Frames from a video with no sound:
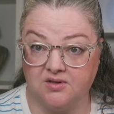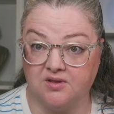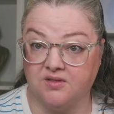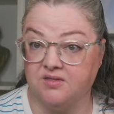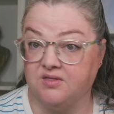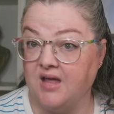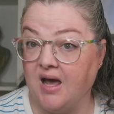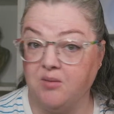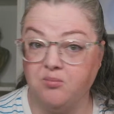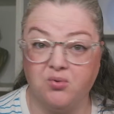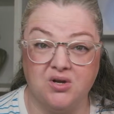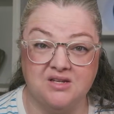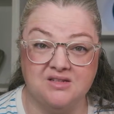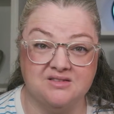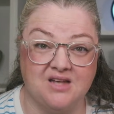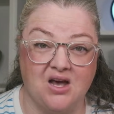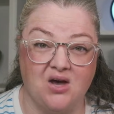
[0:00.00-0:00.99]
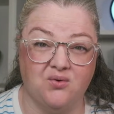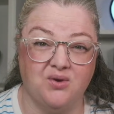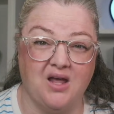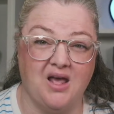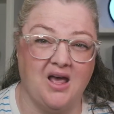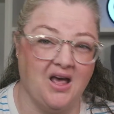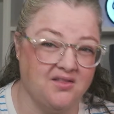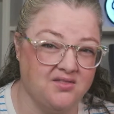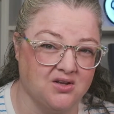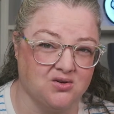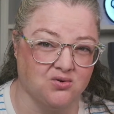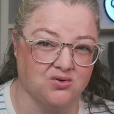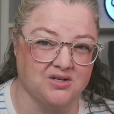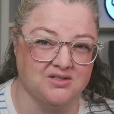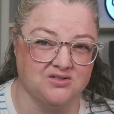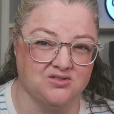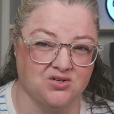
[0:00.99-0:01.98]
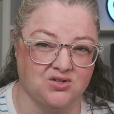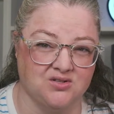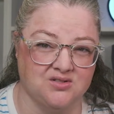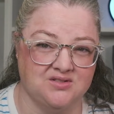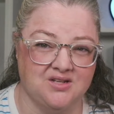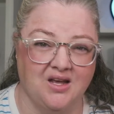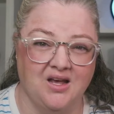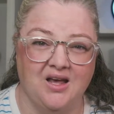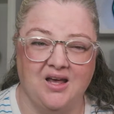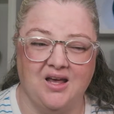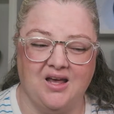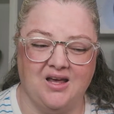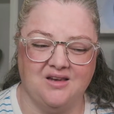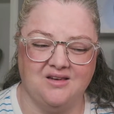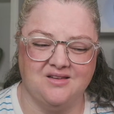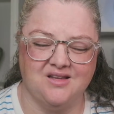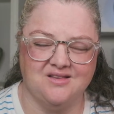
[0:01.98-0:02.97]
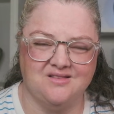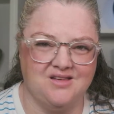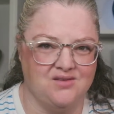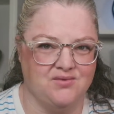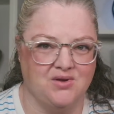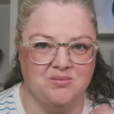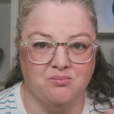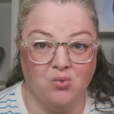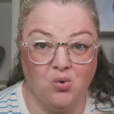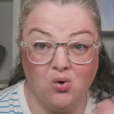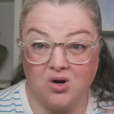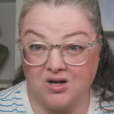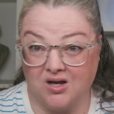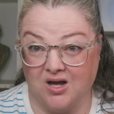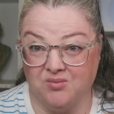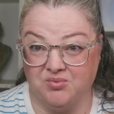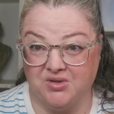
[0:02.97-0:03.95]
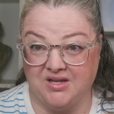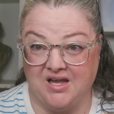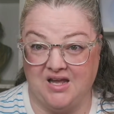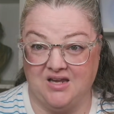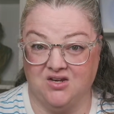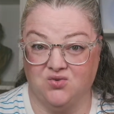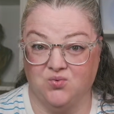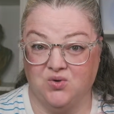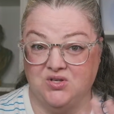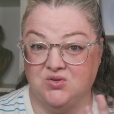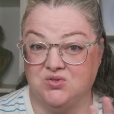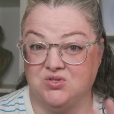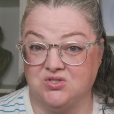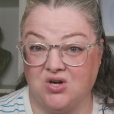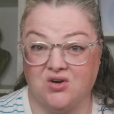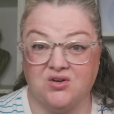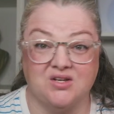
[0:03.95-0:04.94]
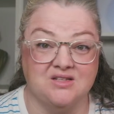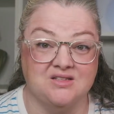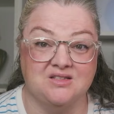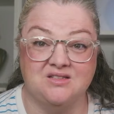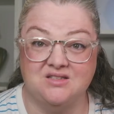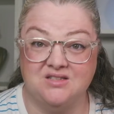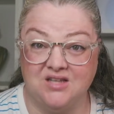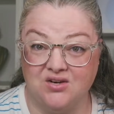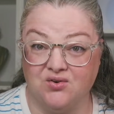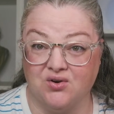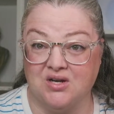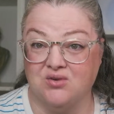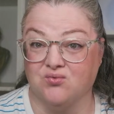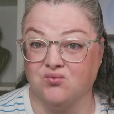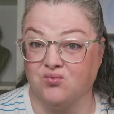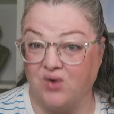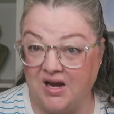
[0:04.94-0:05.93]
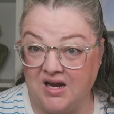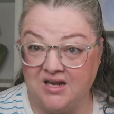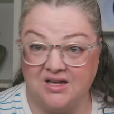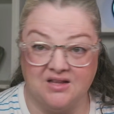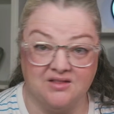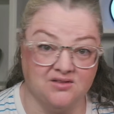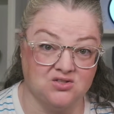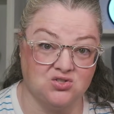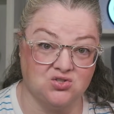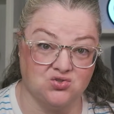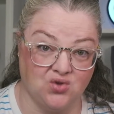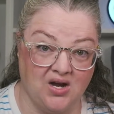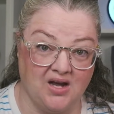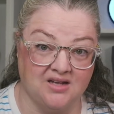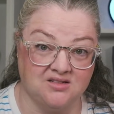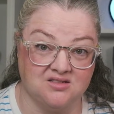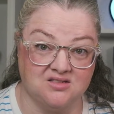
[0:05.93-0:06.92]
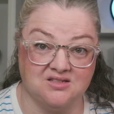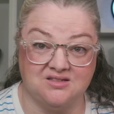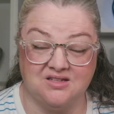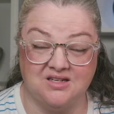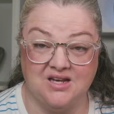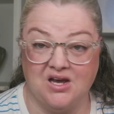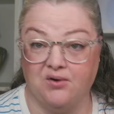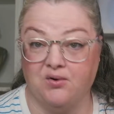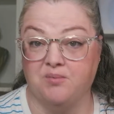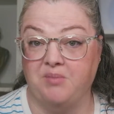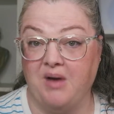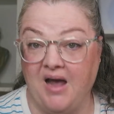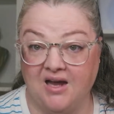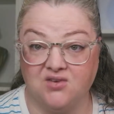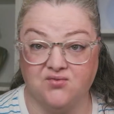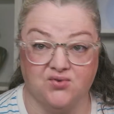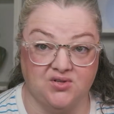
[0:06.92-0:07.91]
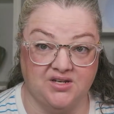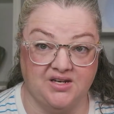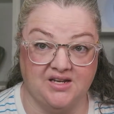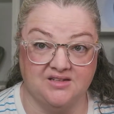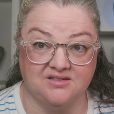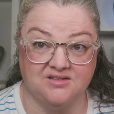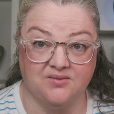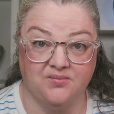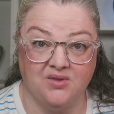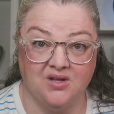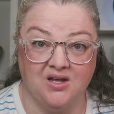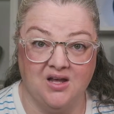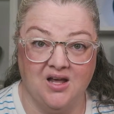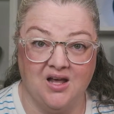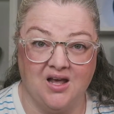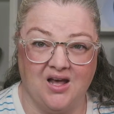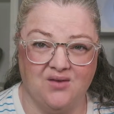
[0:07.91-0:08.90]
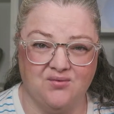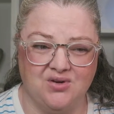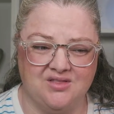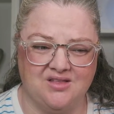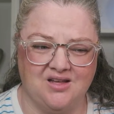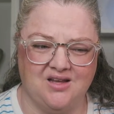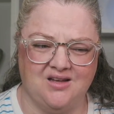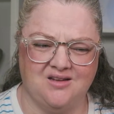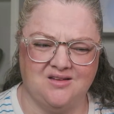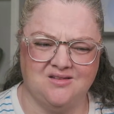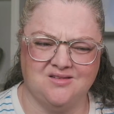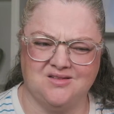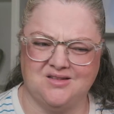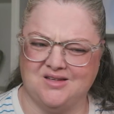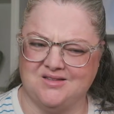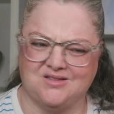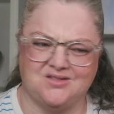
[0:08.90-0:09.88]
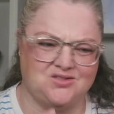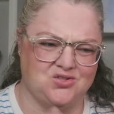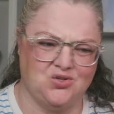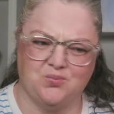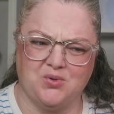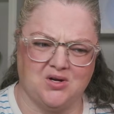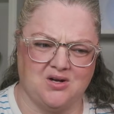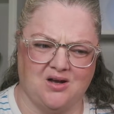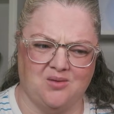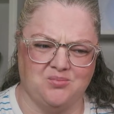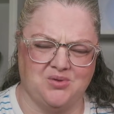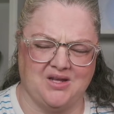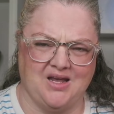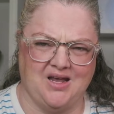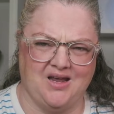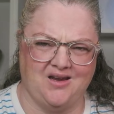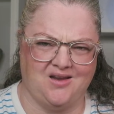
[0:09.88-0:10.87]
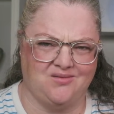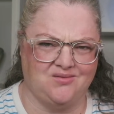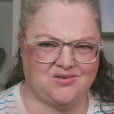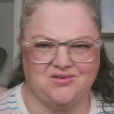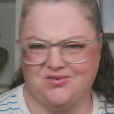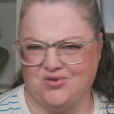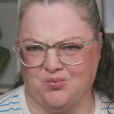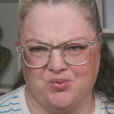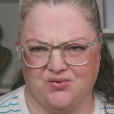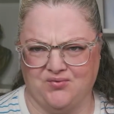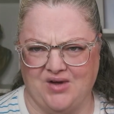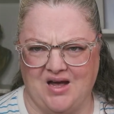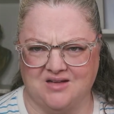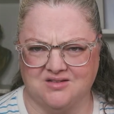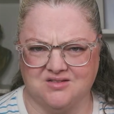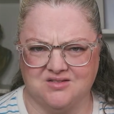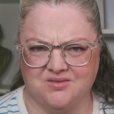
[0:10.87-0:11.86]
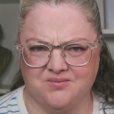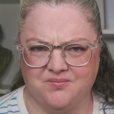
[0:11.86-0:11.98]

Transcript: That brings out ethical concerns and gets even more complicated when you start considering rating the stress to see how impactful it is. Everything gets super complicated super fast.